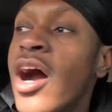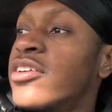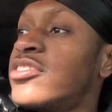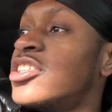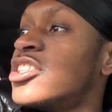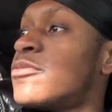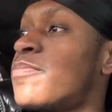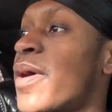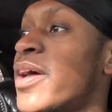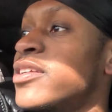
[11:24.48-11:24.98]

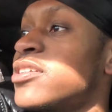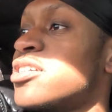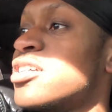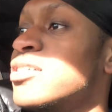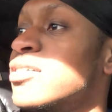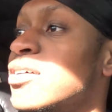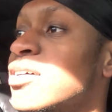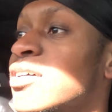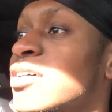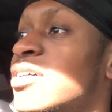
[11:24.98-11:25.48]

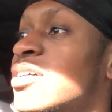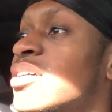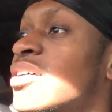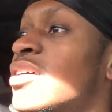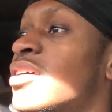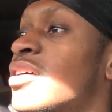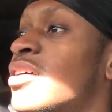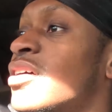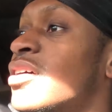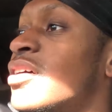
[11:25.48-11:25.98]
suspension,
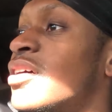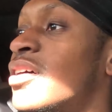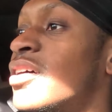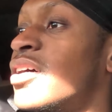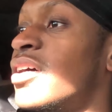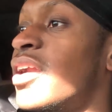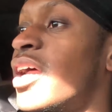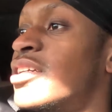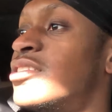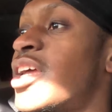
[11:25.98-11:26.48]

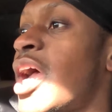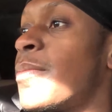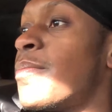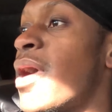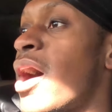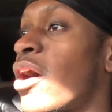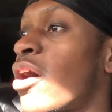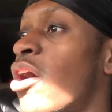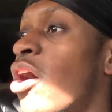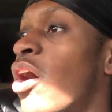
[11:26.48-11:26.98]
and I jacked
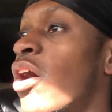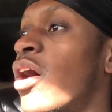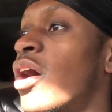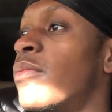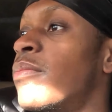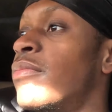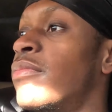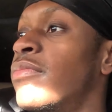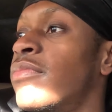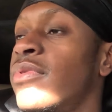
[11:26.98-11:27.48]
my car
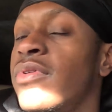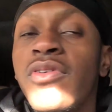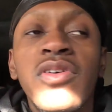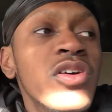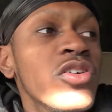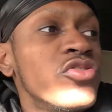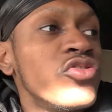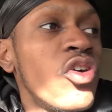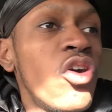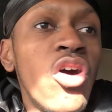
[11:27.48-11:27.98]
up when it
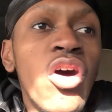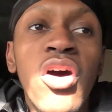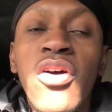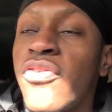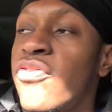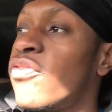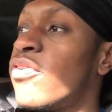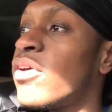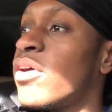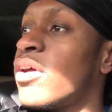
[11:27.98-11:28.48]
was off,
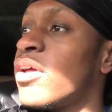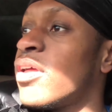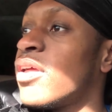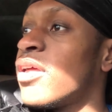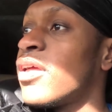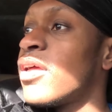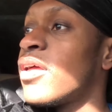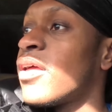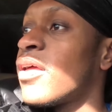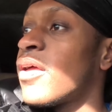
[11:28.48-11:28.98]

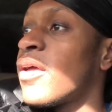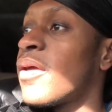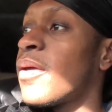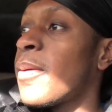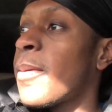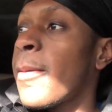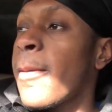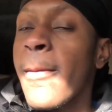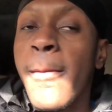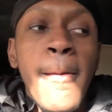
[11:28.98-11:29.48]

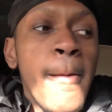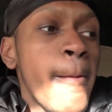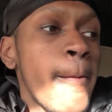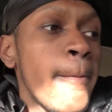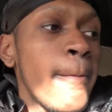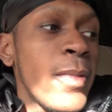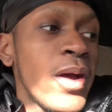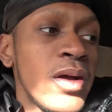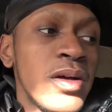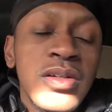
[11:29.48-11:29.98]

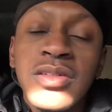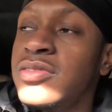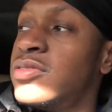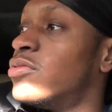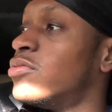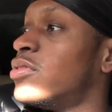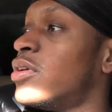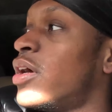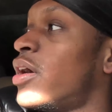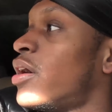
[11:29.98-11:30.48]
so
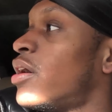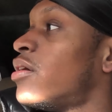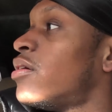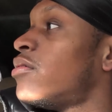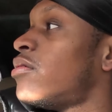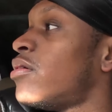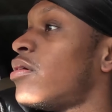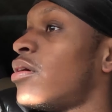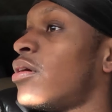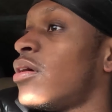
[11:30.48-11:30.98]

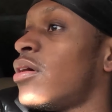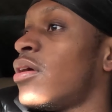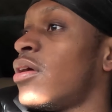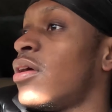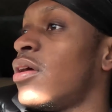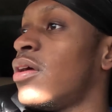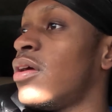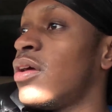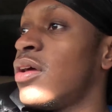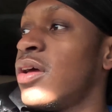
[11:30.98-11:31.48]
now
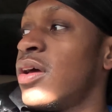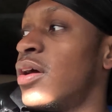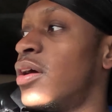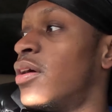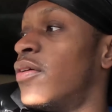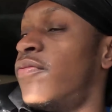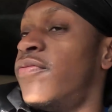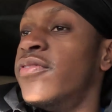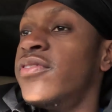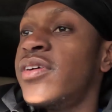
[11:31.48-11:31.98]

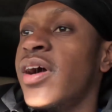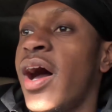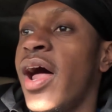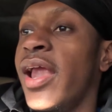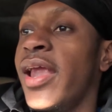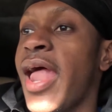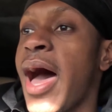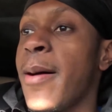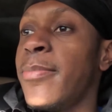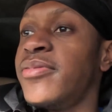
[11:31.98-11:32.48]
it feels kind
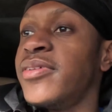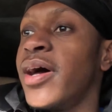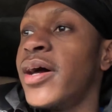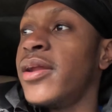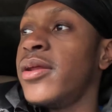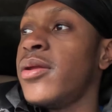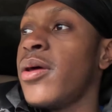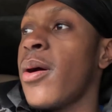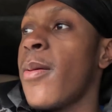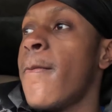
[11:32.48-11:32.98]
of
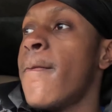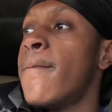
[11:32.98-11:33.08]
lopsided.